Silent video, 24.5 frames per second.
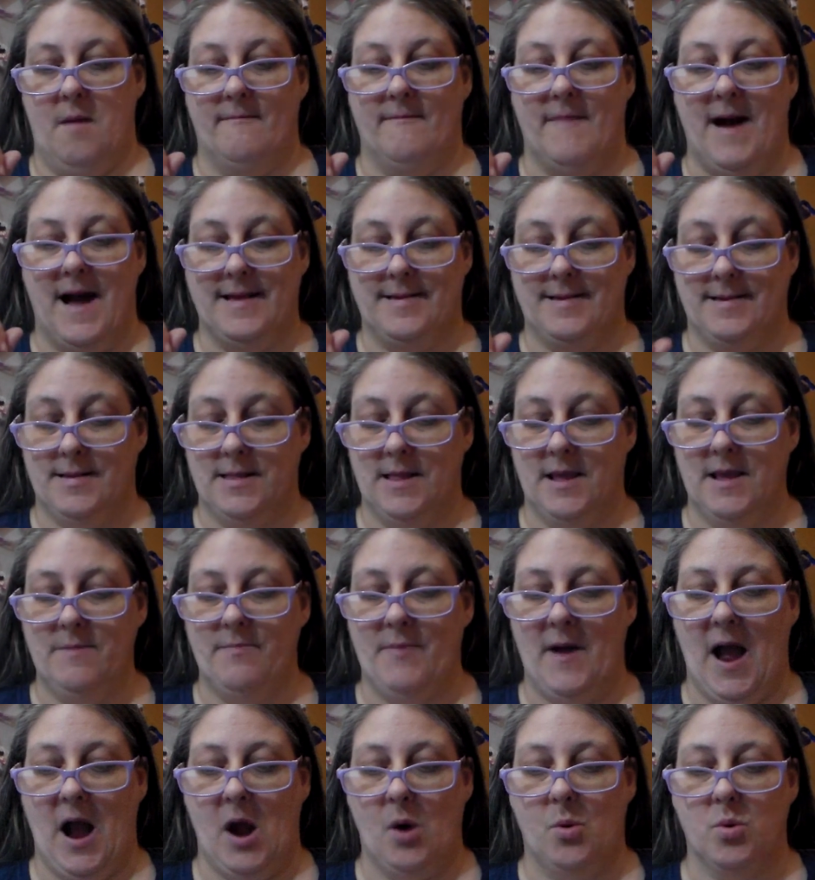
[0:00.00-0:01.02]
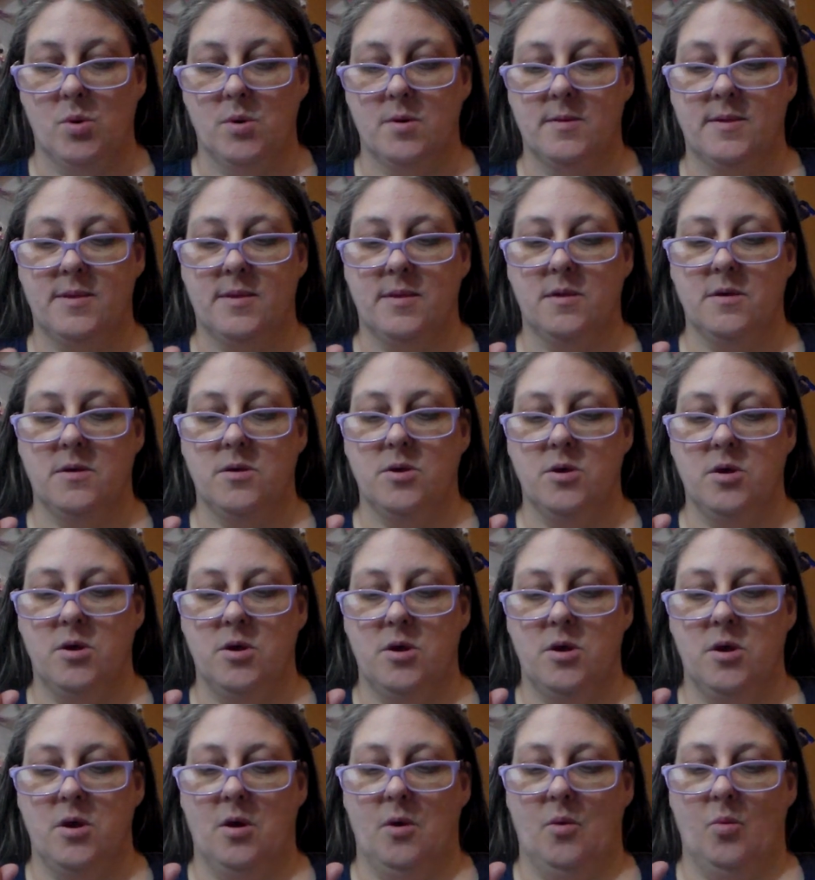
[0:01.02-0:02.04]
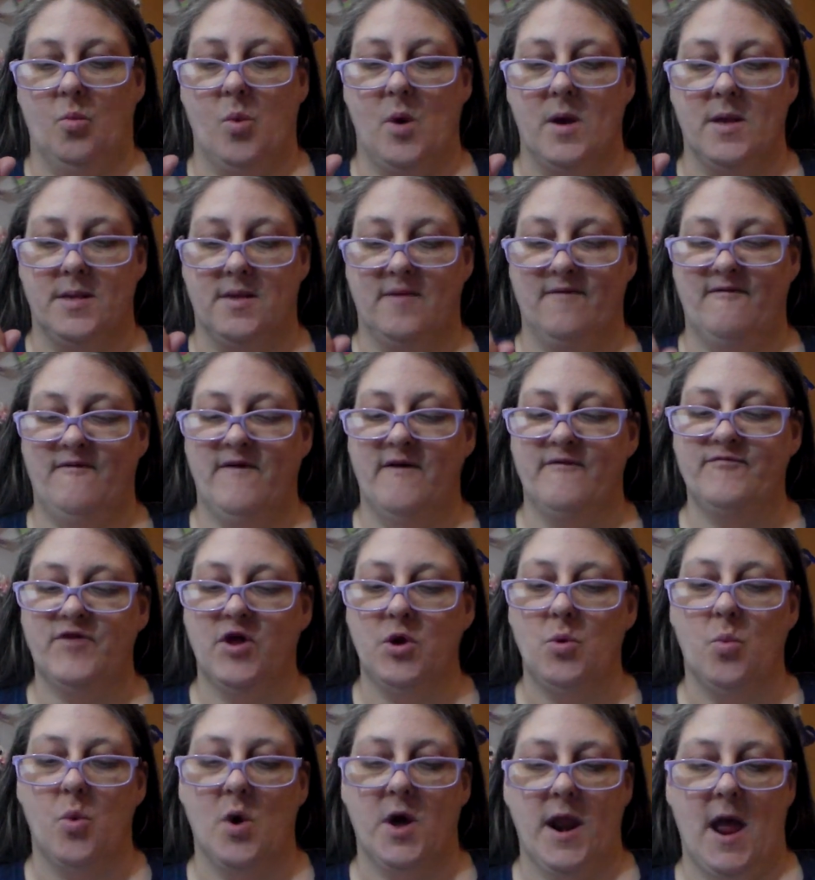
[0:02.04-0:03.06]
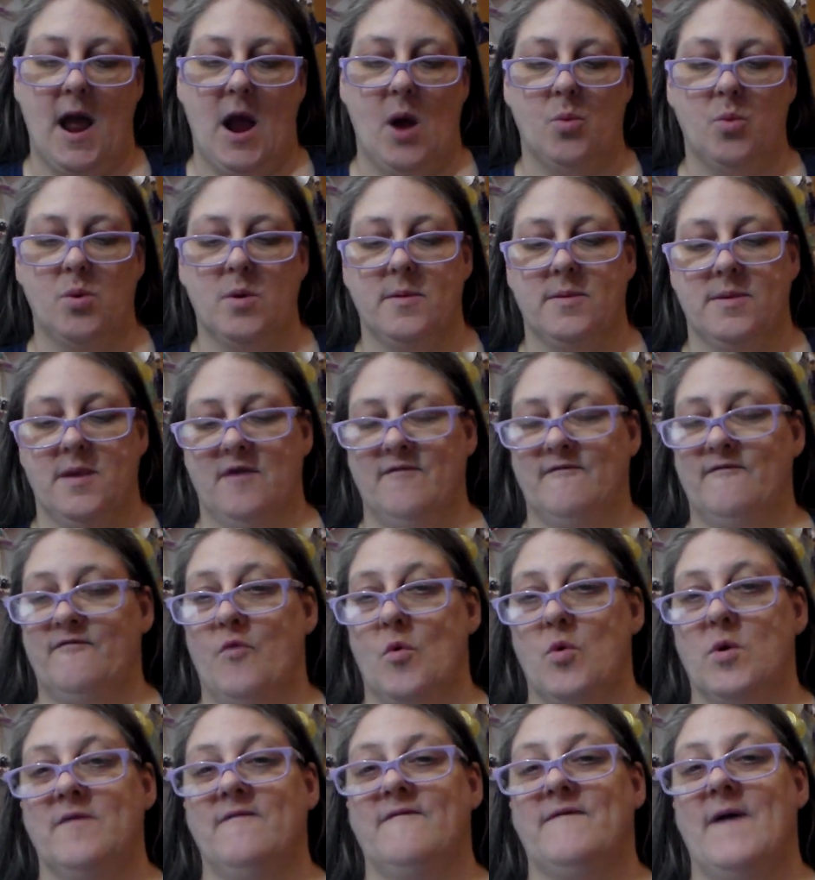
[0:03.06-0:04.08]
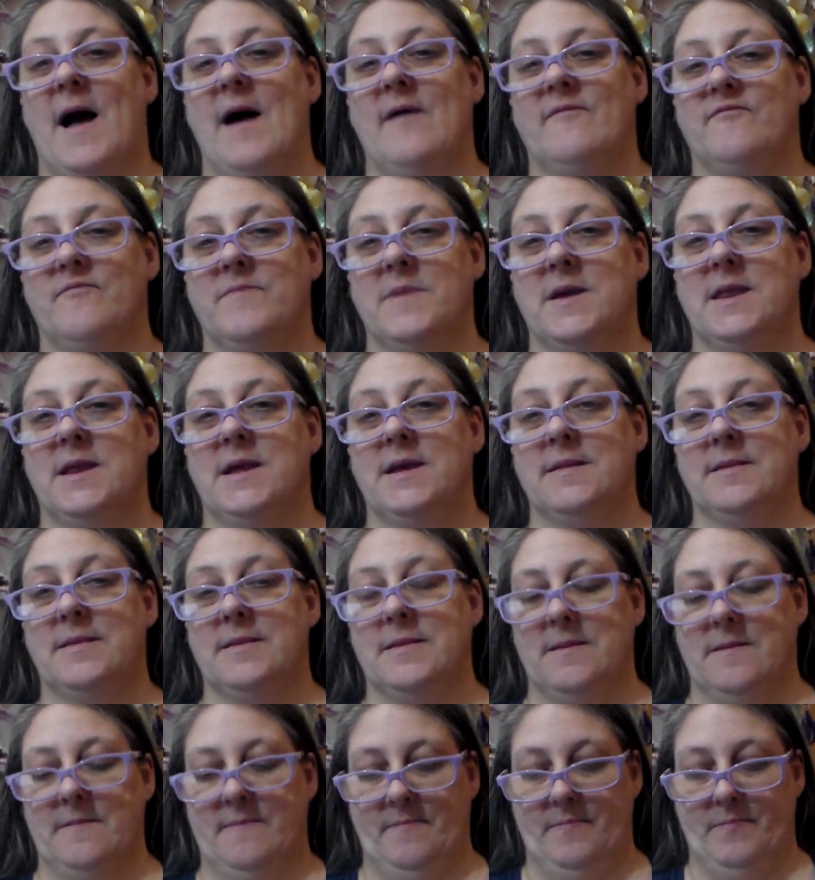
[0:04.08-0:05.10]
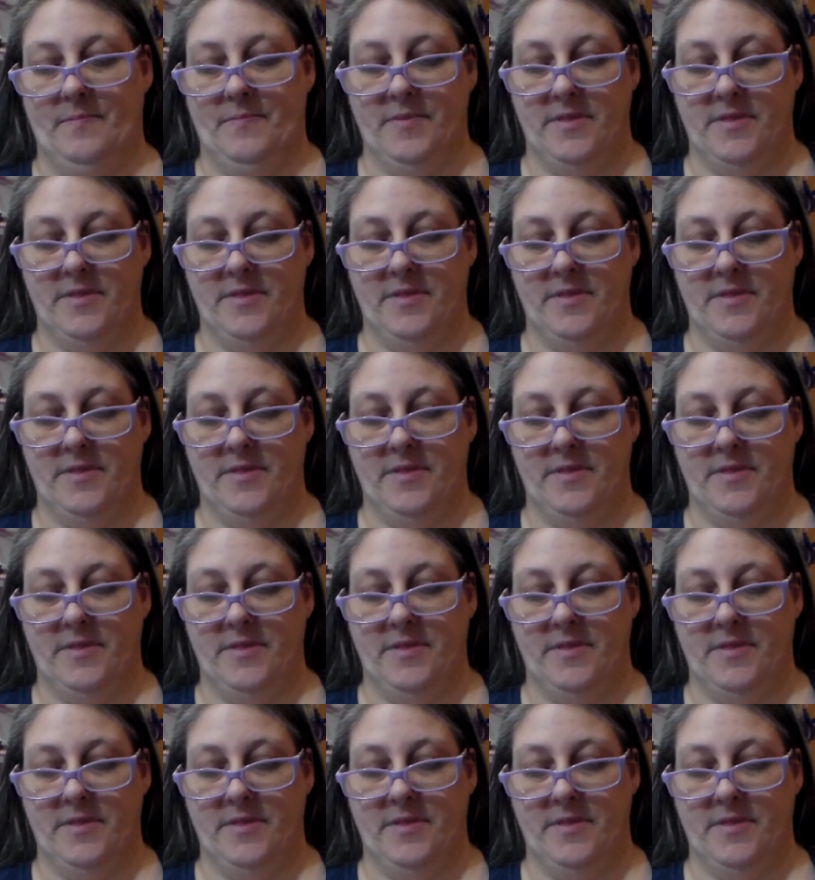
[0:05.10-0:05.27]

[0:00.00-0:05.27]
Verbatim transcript: My sleep hours was 51 hours and 45 minutes.